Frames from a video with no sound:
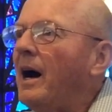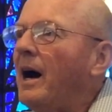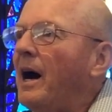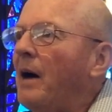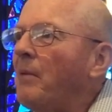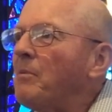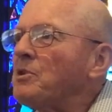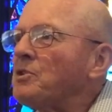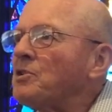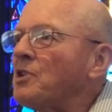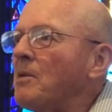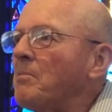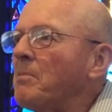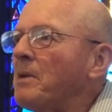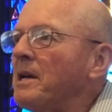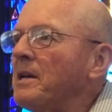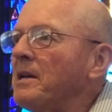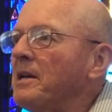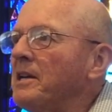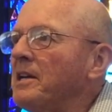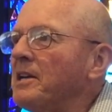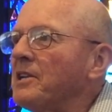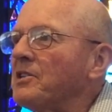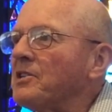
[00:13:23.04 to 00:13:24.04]
I was on my
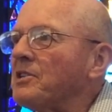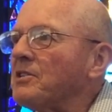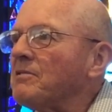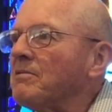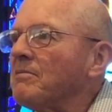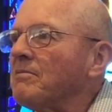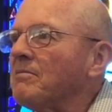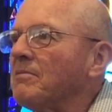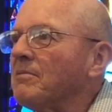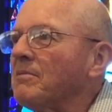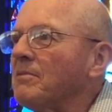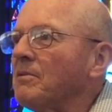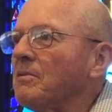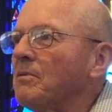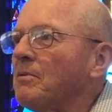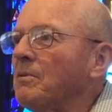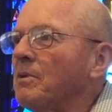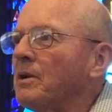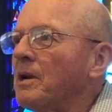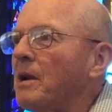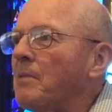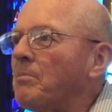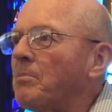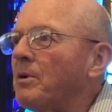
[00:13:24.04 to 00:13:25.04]
knees
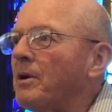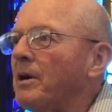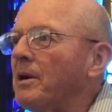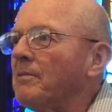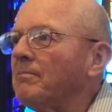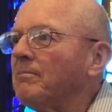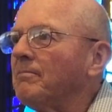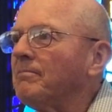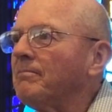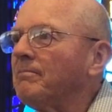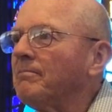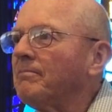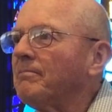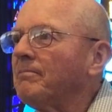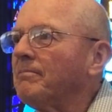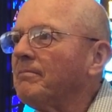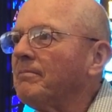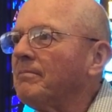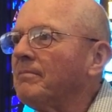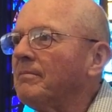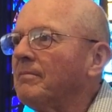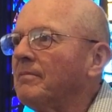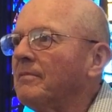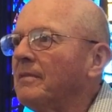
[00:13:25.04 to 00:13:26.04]
when I prayed.
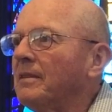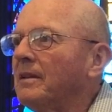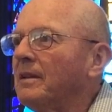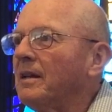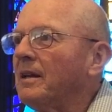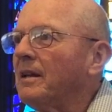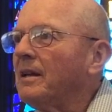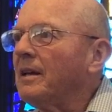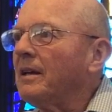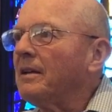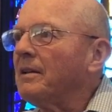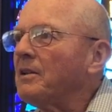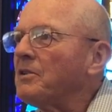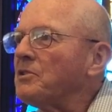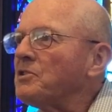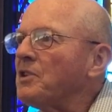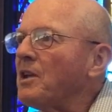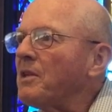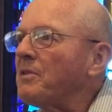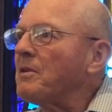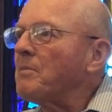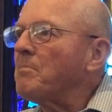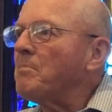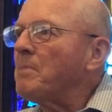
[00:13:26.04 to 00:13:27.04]
There's
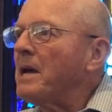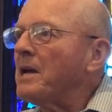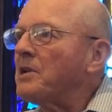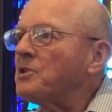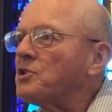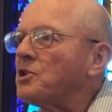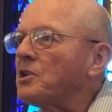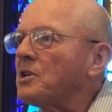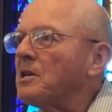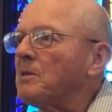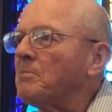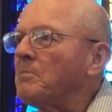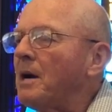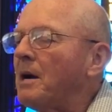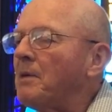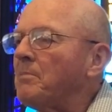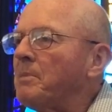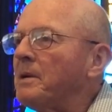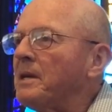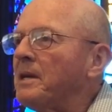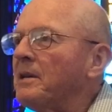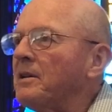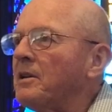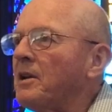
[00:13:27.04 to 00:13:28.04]
nothing magic about
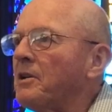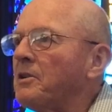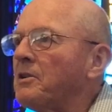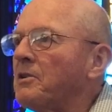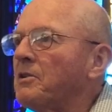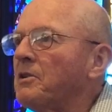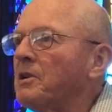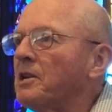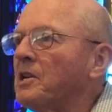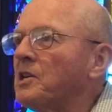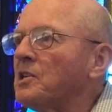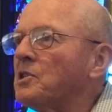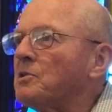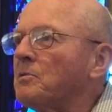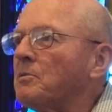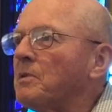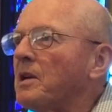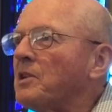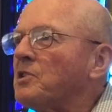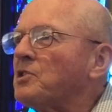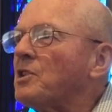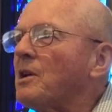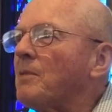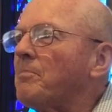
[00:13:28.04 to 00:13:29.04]
being on your knees
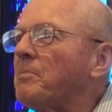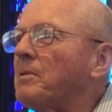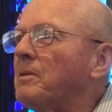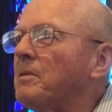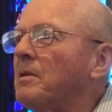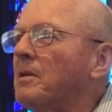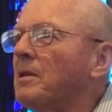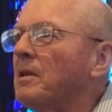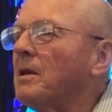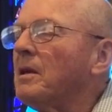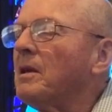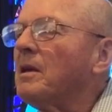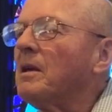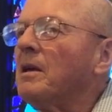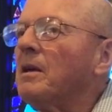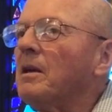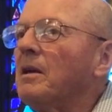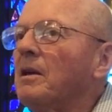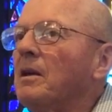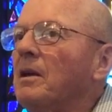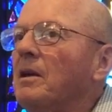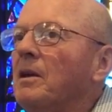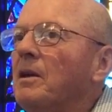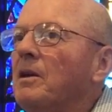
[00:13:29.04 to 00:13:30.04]
except
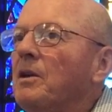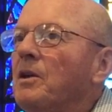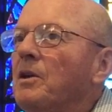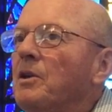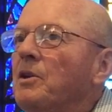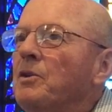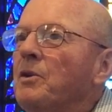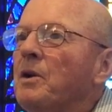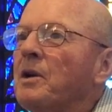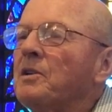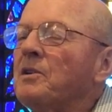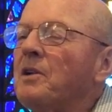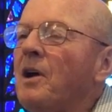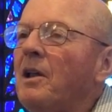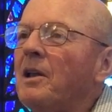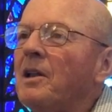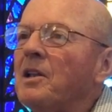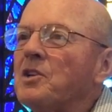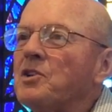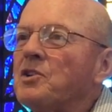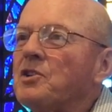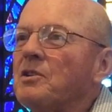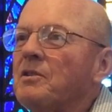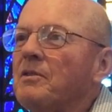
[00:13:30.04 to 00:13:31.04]
you
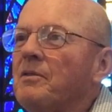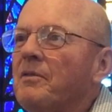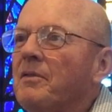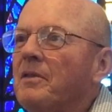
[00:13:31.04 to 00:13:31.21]
acknowledge